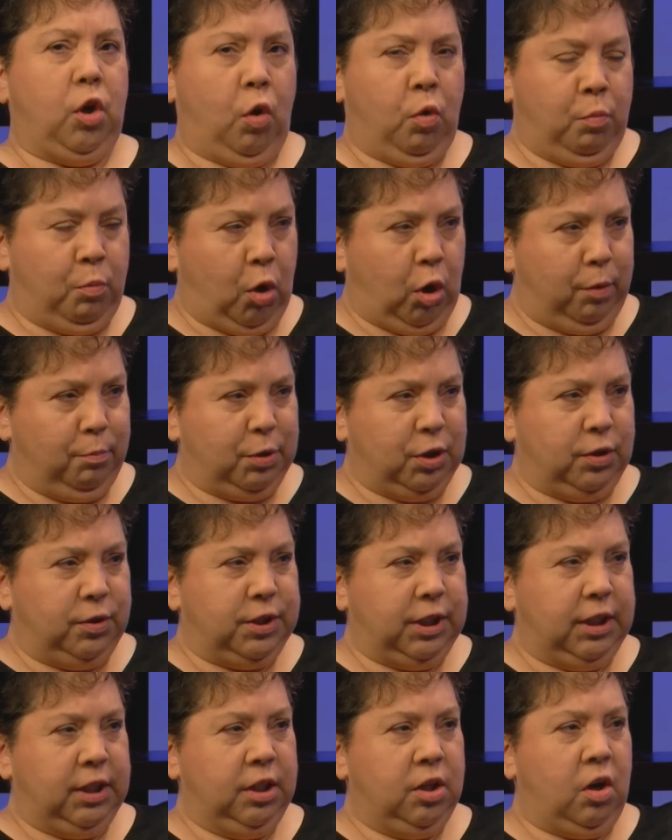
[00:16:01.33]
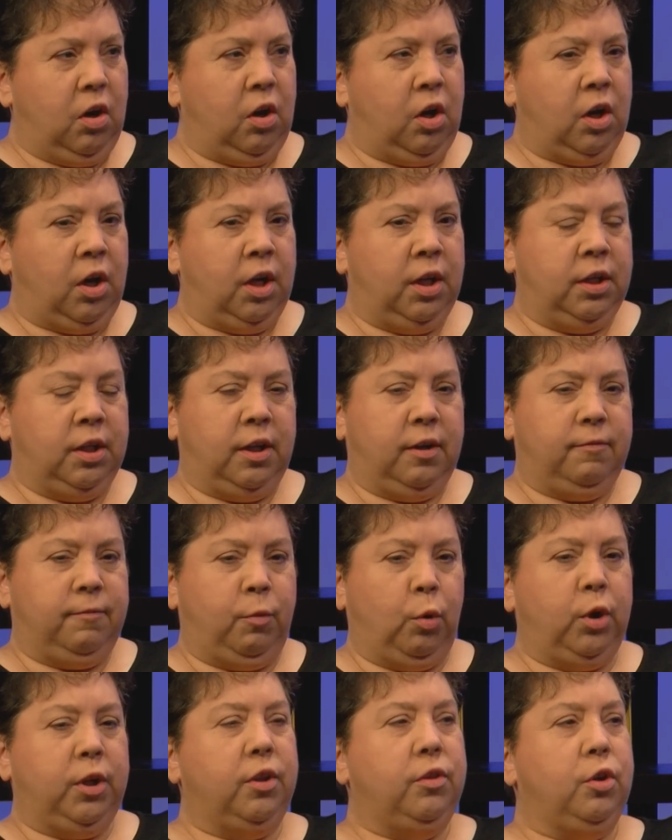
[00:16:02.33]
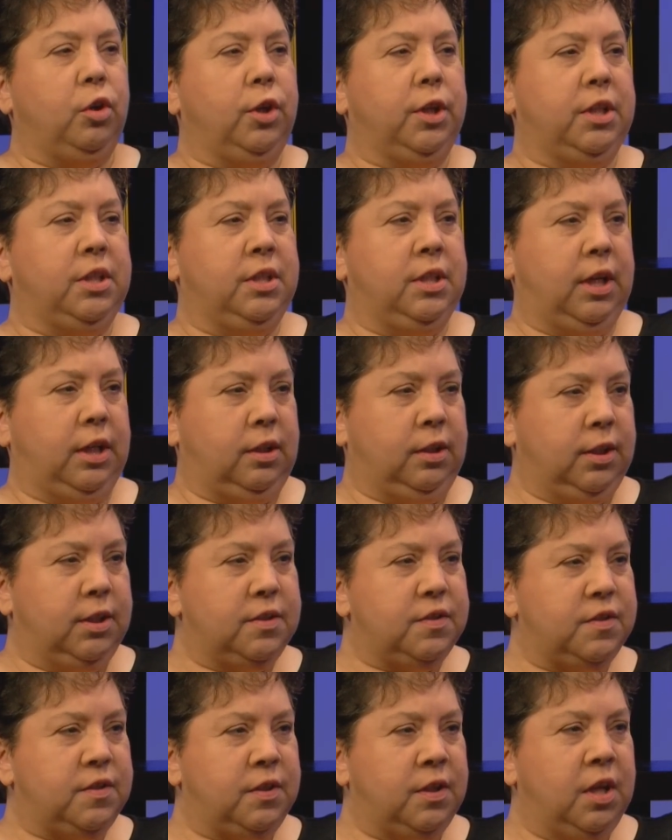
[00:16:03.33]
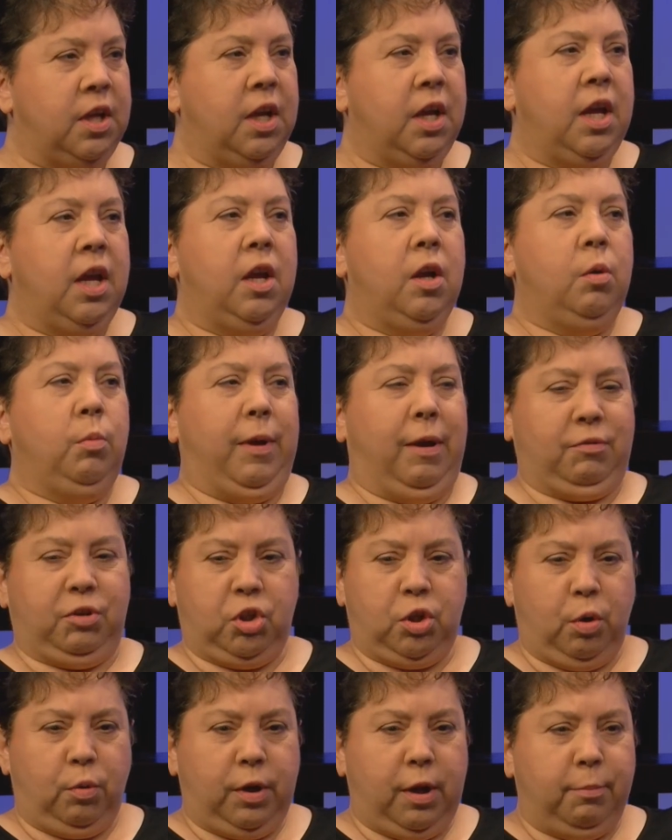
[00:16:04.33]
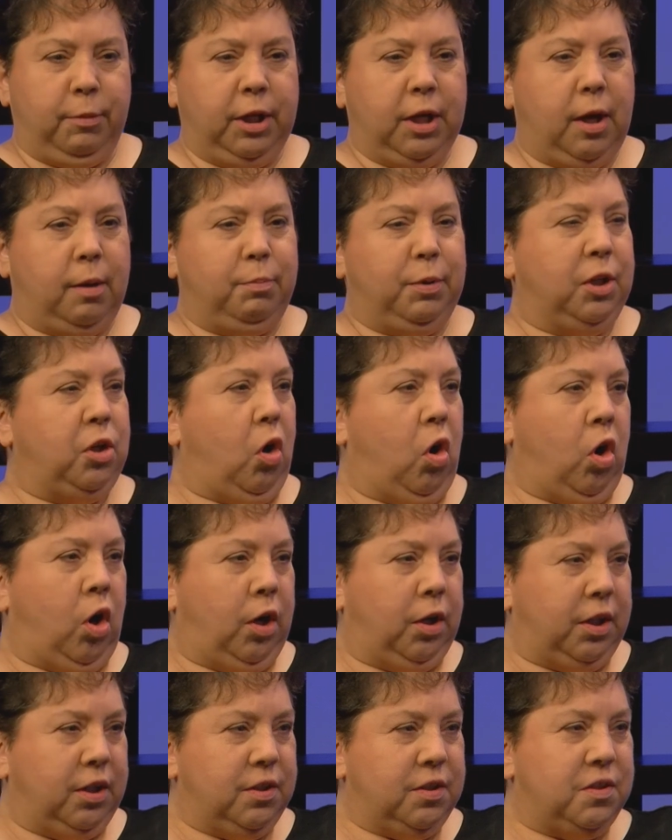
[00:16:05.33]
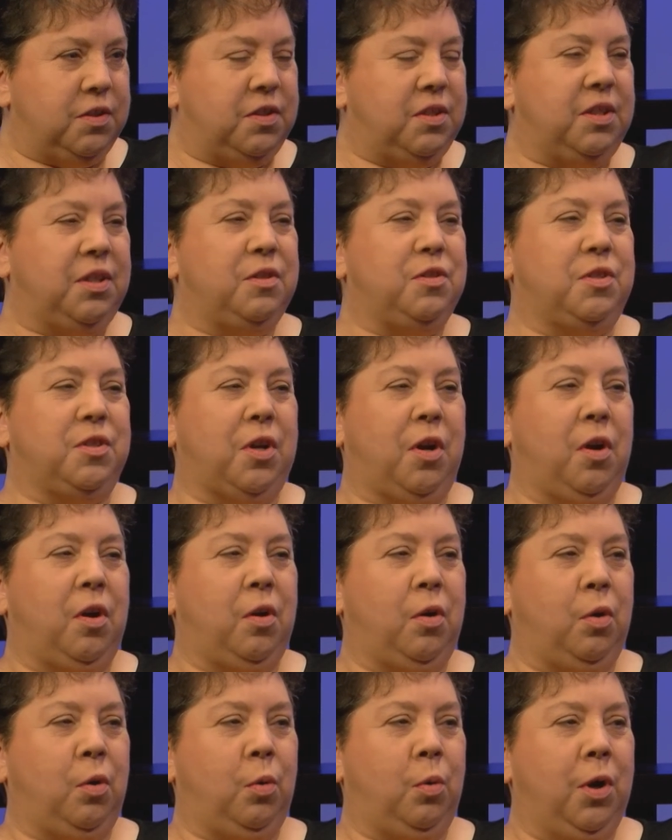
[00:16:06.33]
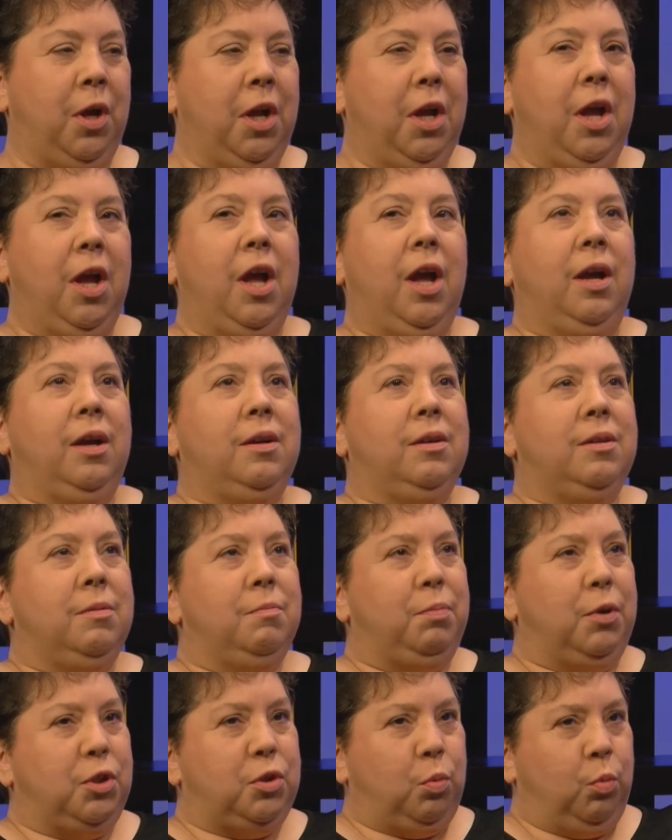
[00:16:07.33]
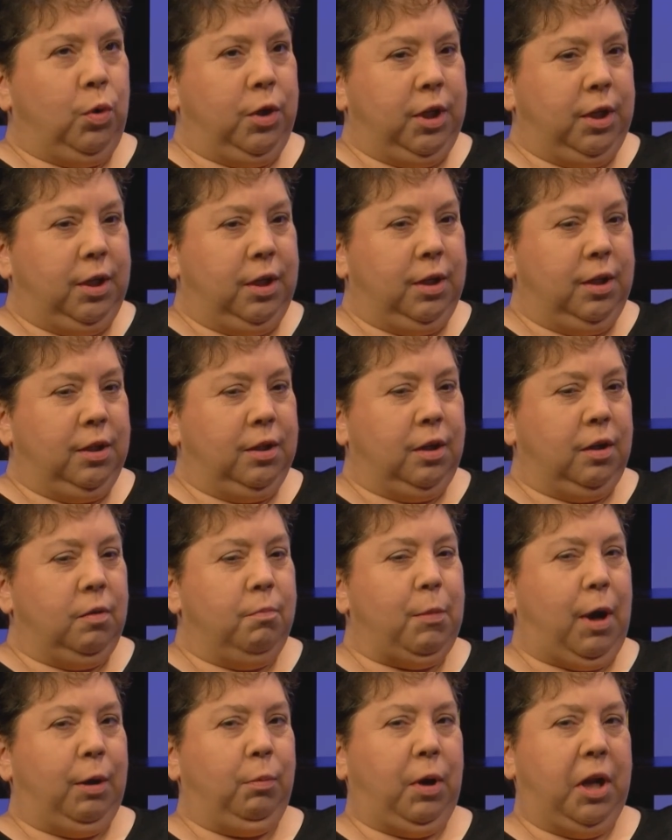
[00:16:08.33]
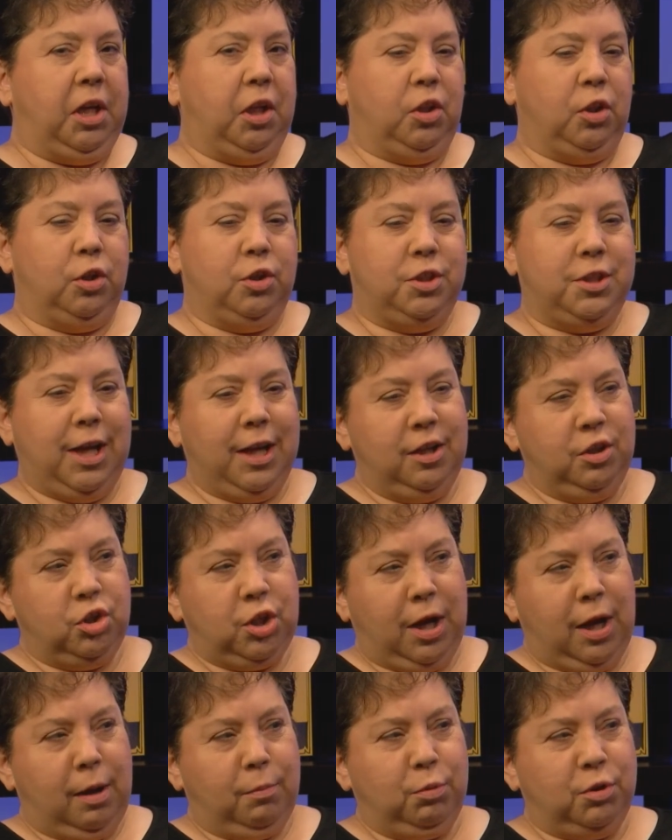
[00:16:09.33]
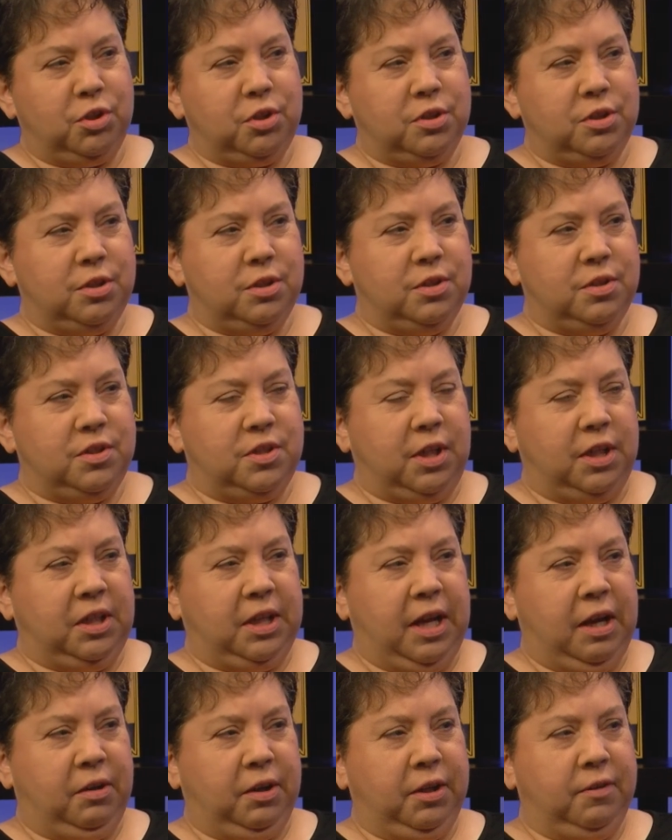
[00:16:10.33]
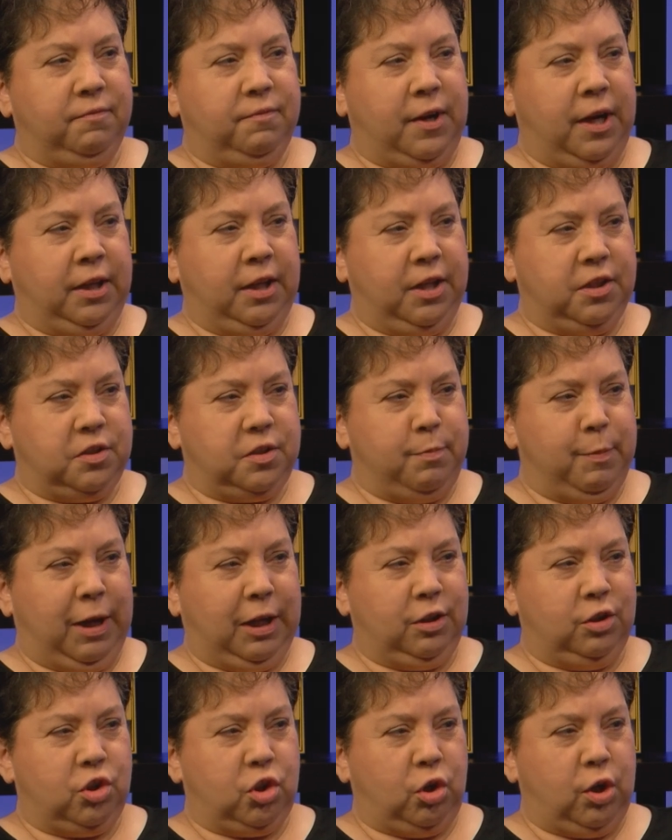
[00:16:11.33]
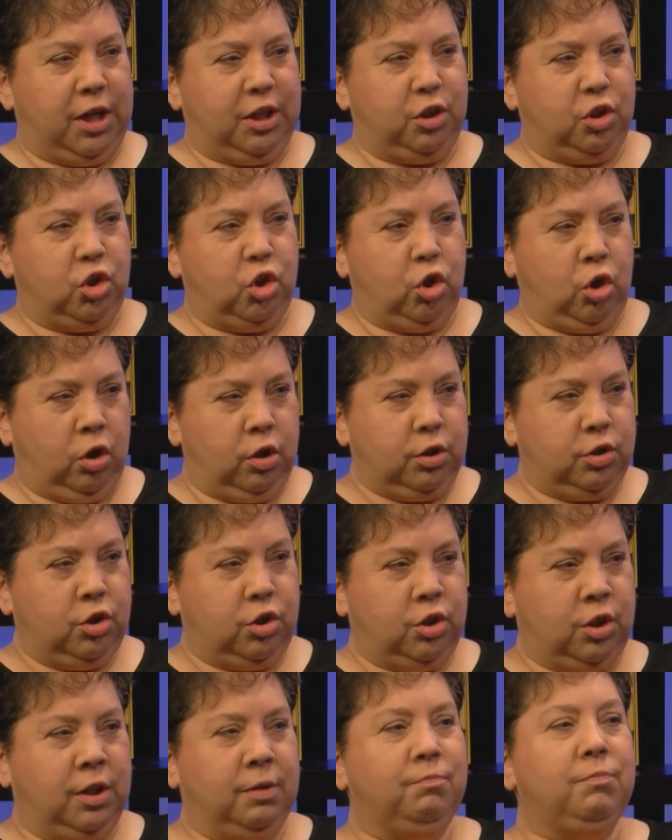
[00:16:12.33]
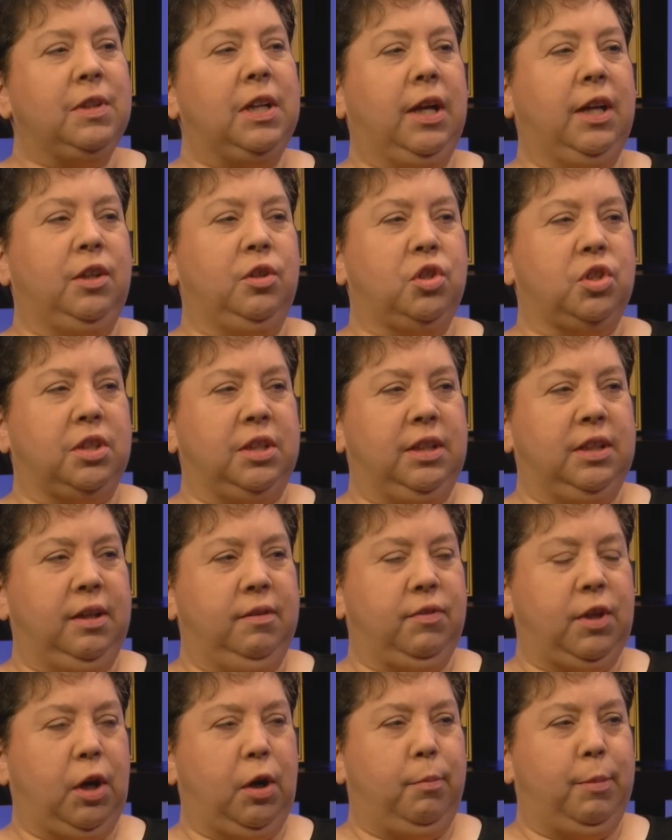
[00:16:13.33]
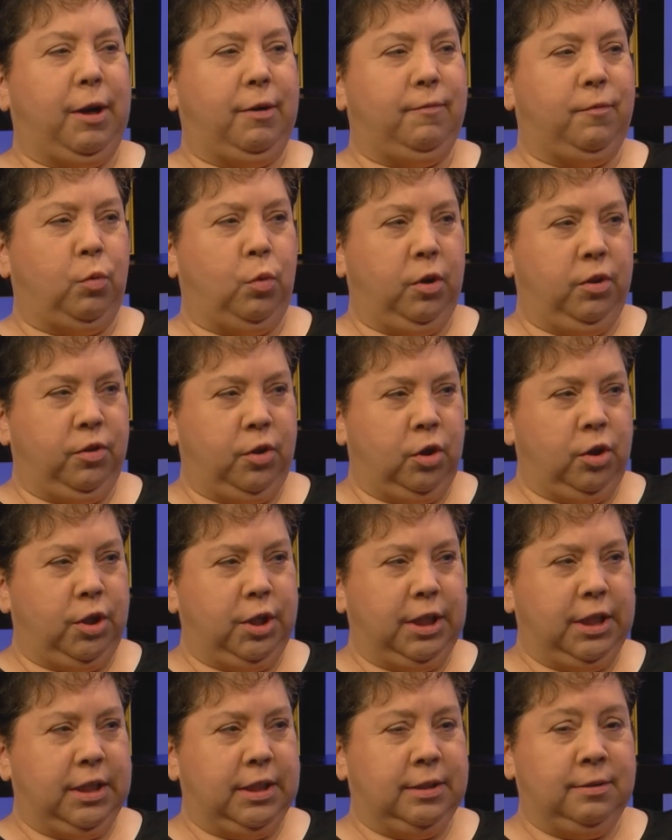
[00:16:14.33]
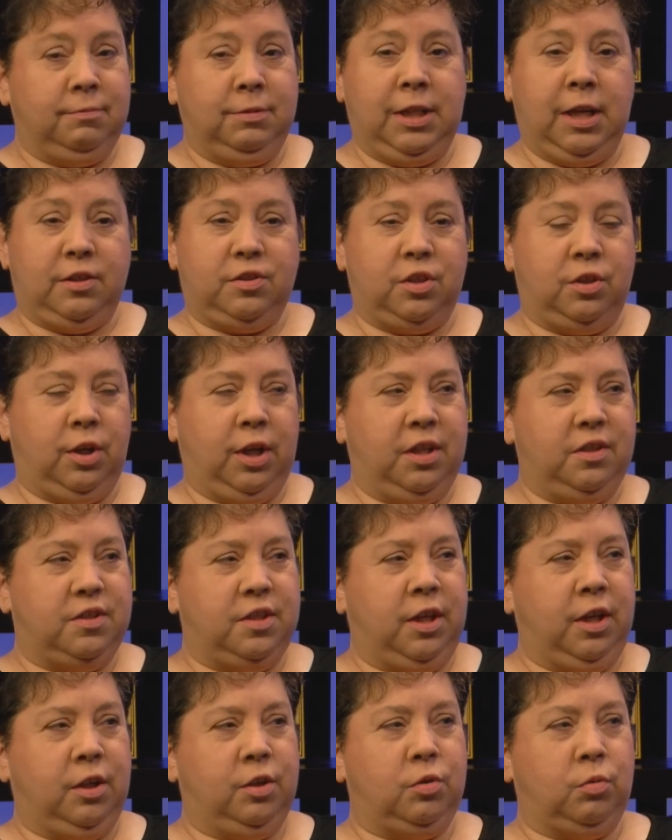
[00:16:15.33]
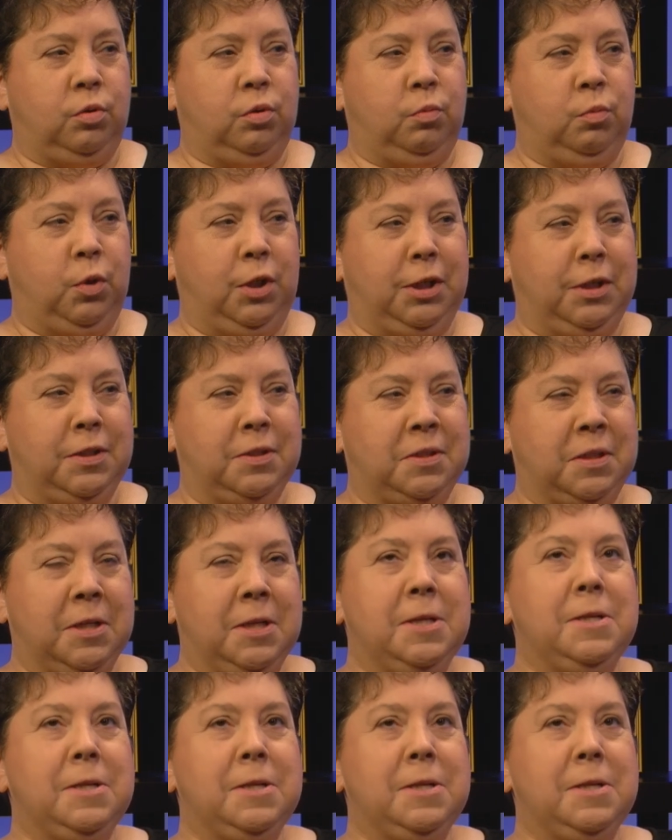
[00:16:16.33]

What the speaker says: Omar building on 43rd and Nicholas. We have a show coming up in August. So between my regular day job, which is accounting and finance manager at a church, I usually leave there about 4:30, and yesterday's schedule was